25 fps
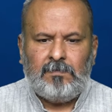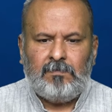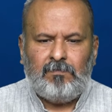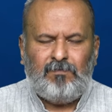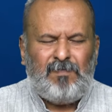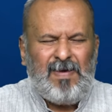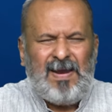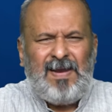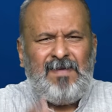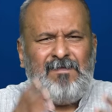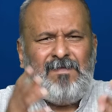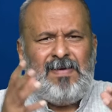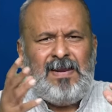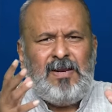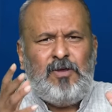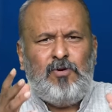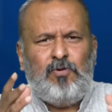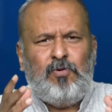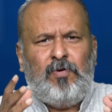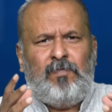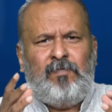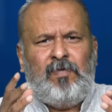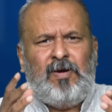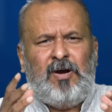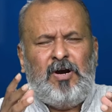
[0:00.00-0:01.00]
whenever
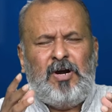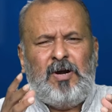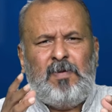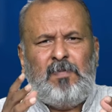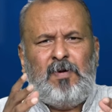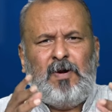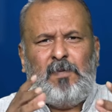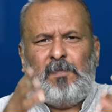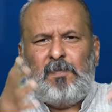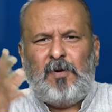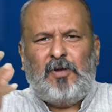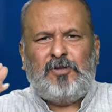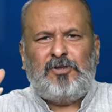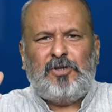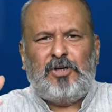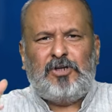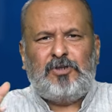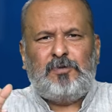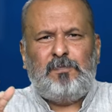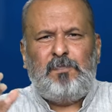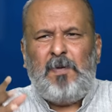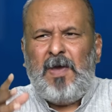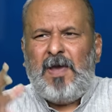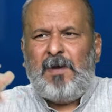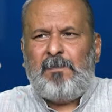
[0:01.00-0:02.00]
you have heard about
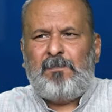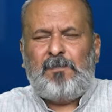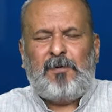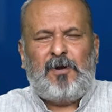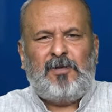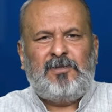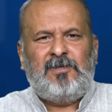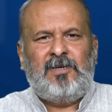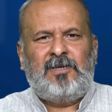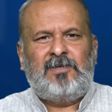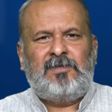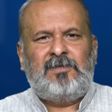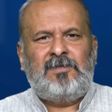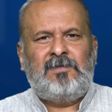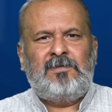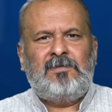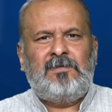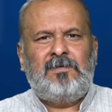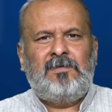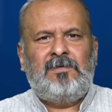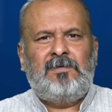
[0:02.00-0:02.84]
projects, big projects,